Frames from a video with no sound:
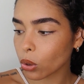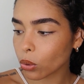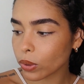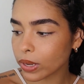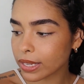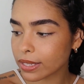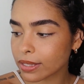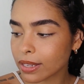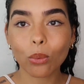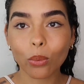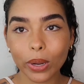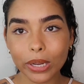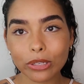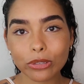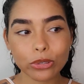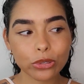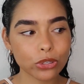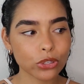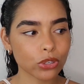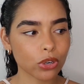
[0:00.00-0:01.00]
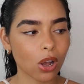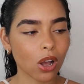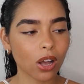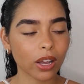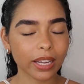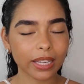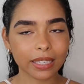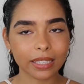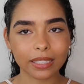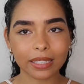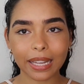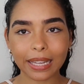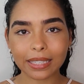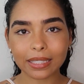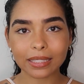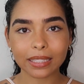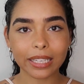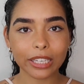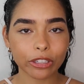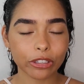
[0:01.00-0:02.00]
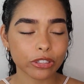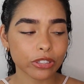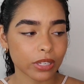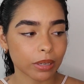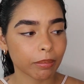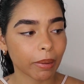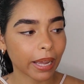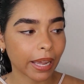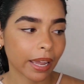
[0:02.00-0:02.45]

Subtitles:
always way too strong and it like lingers in my